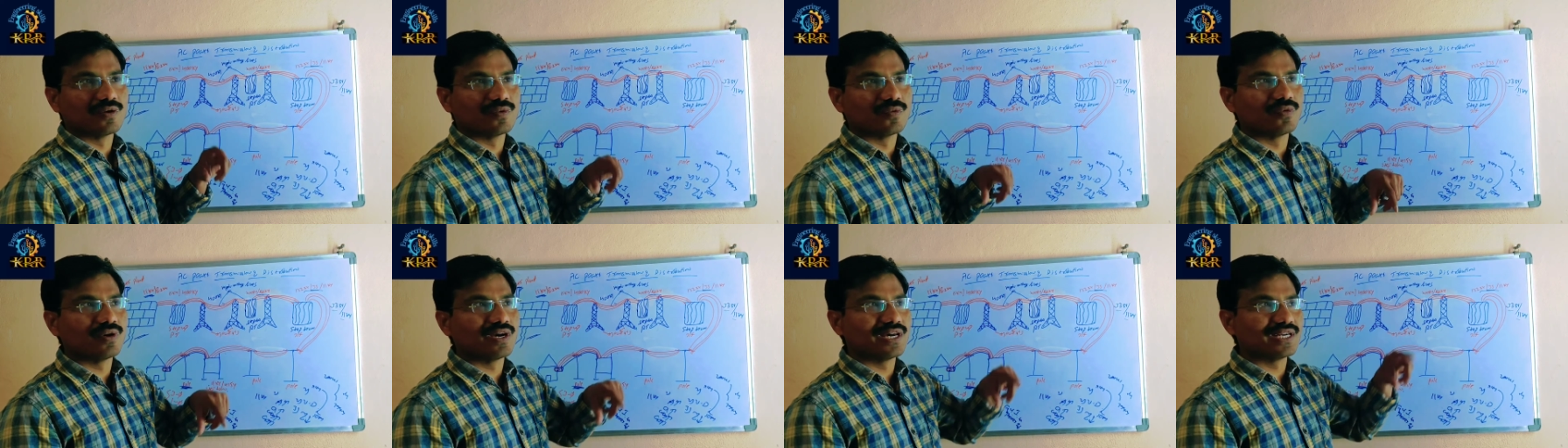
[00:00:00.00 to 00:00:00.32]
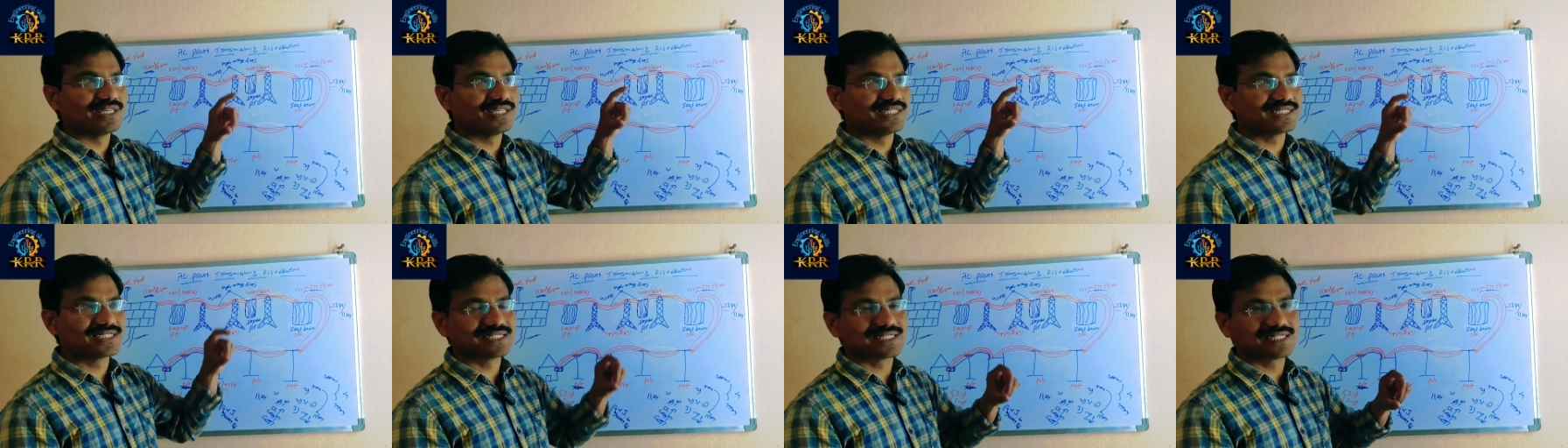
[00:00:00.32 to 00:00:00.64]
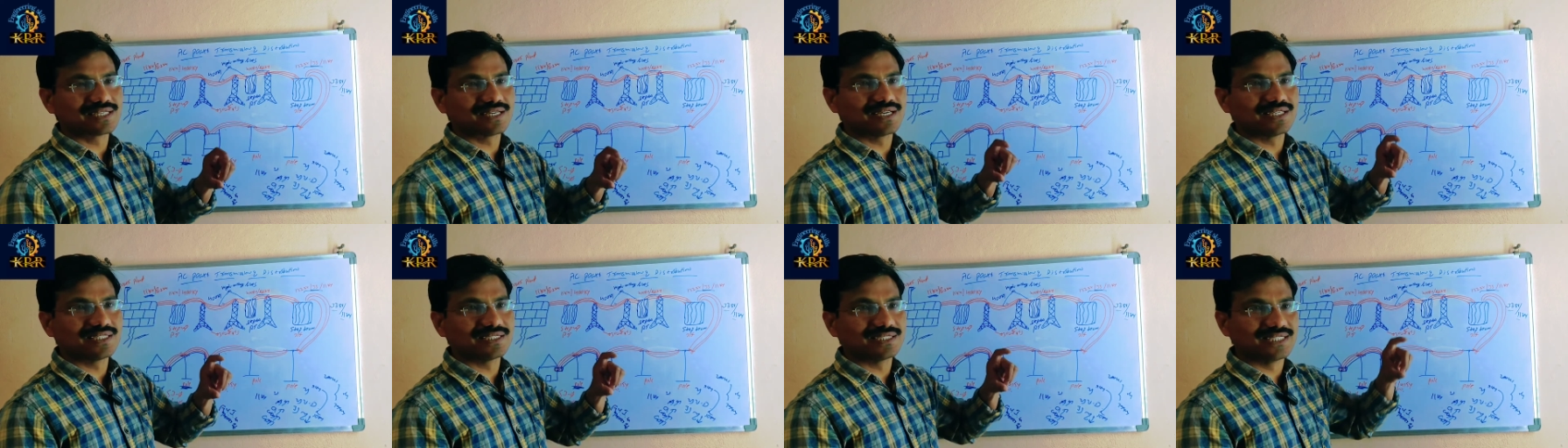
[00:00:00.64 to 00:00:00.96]
Where this,
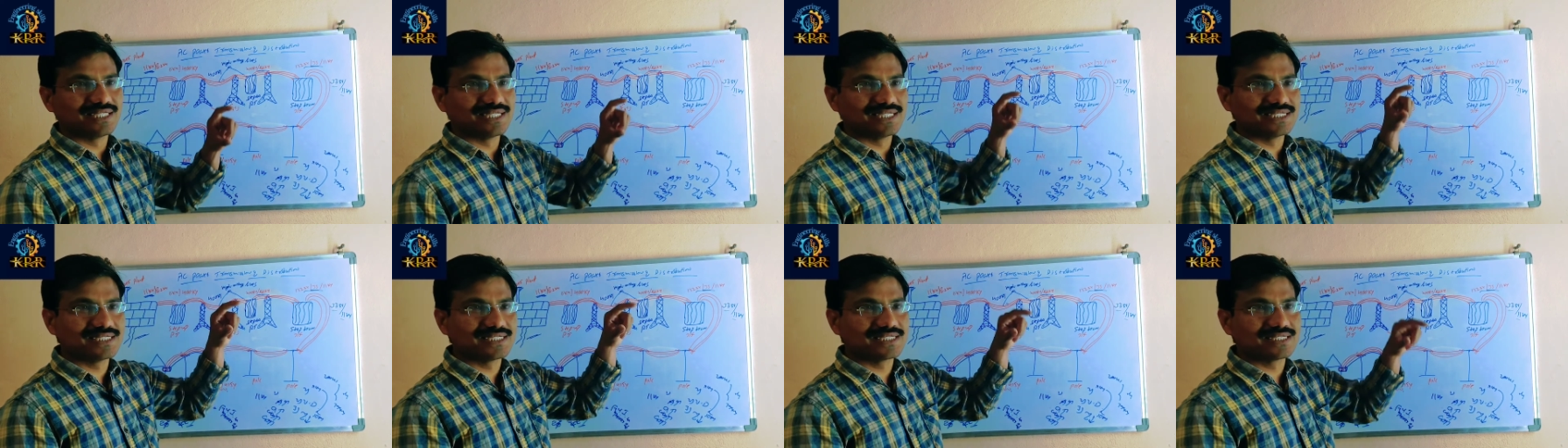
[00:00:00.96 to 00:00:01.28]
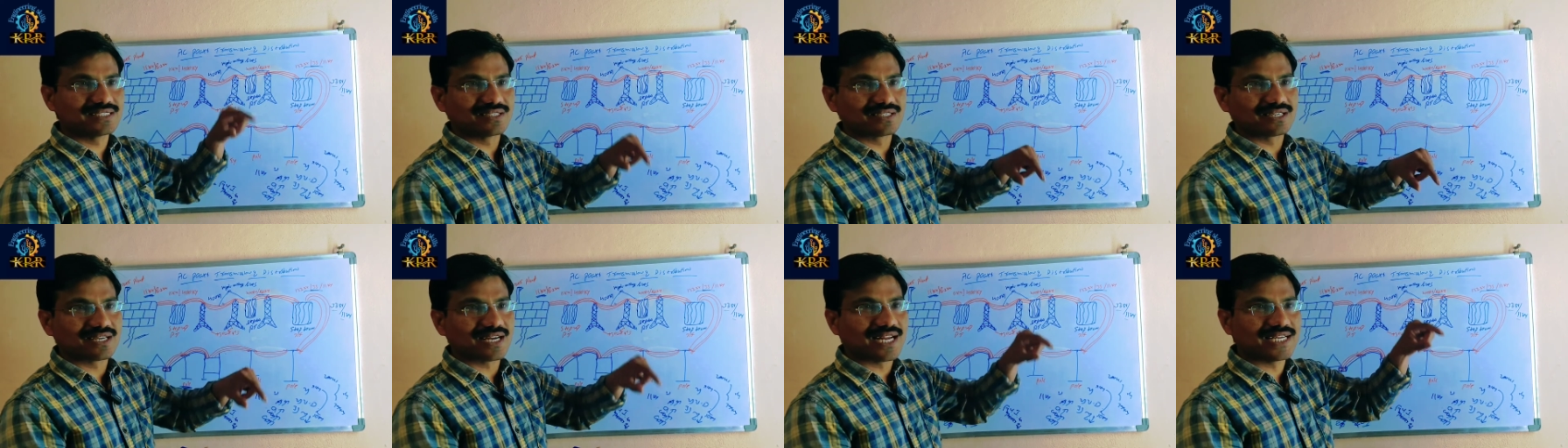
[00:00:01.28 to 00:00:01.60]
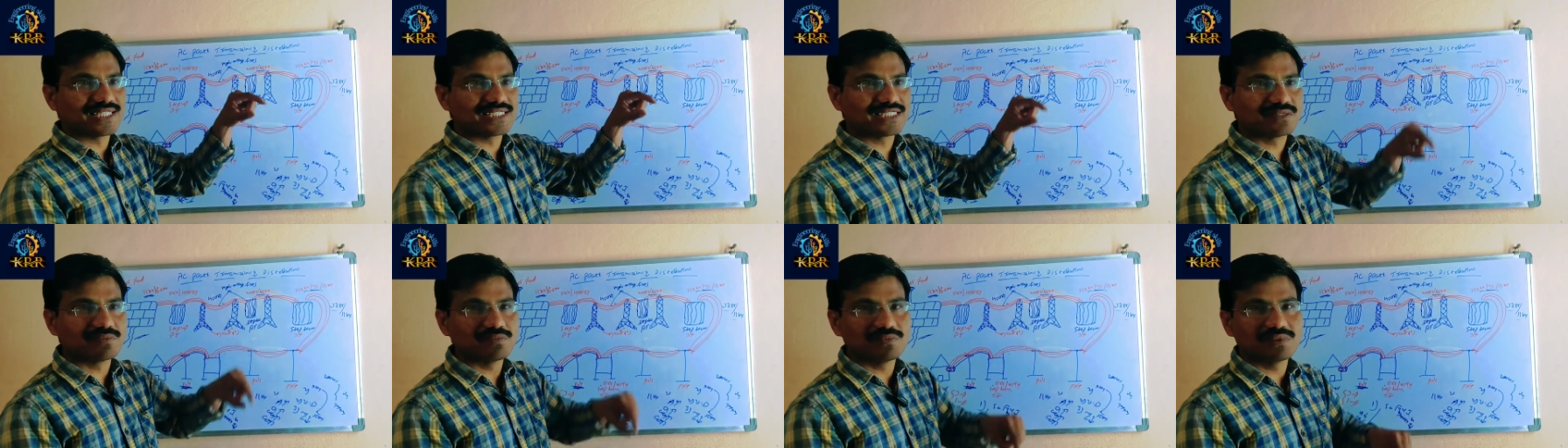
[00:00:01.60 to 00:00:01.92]
uh, this uh,
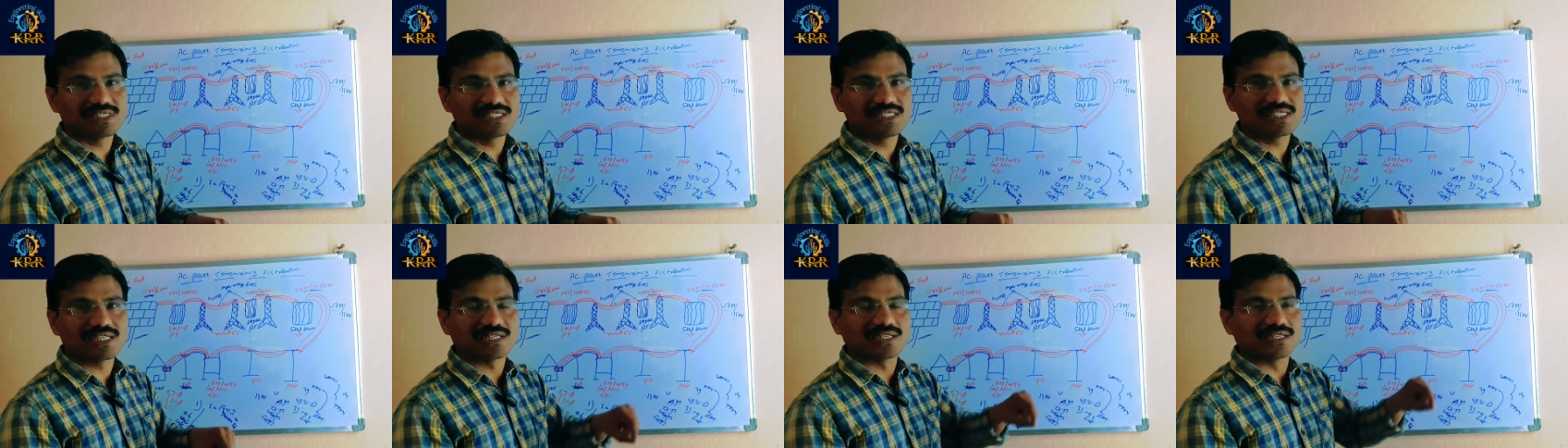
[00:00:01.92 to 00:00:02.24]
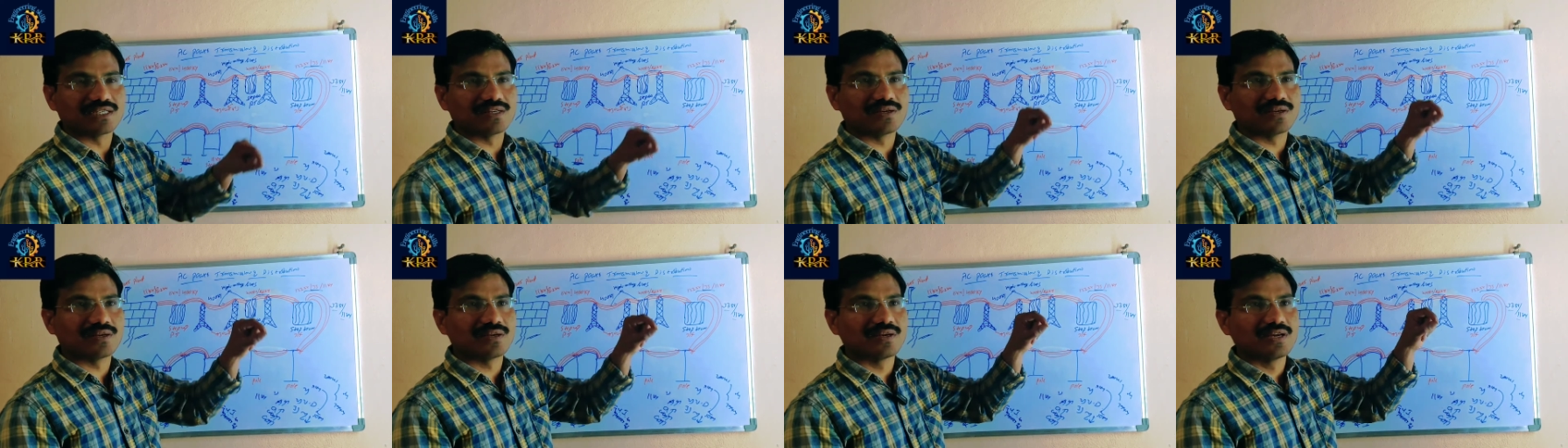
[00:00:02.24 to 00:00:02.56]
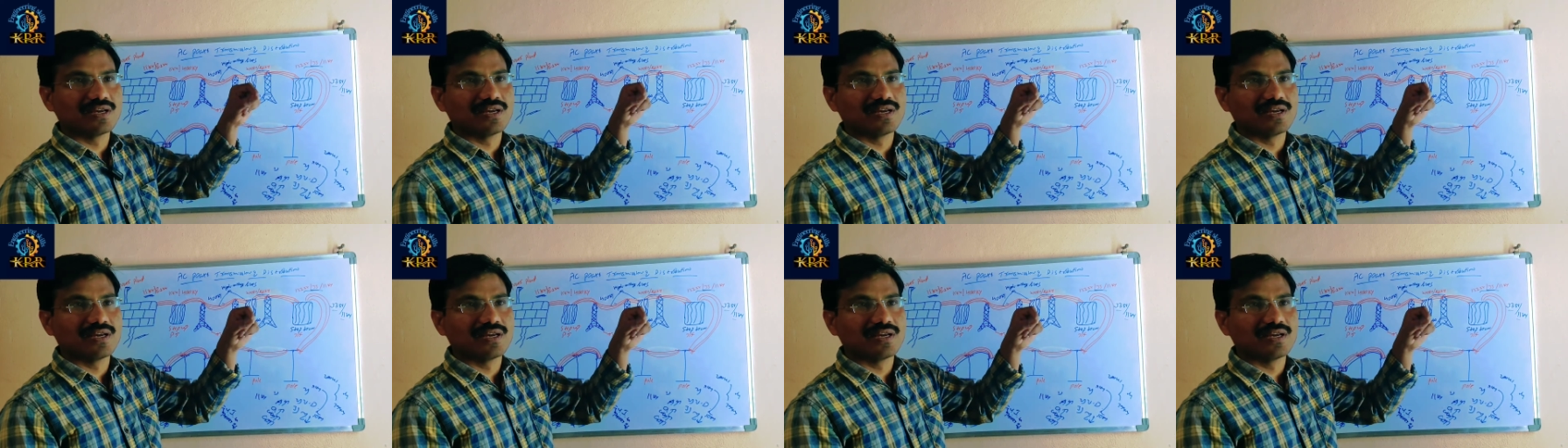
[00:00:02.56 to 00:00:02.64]
transmission,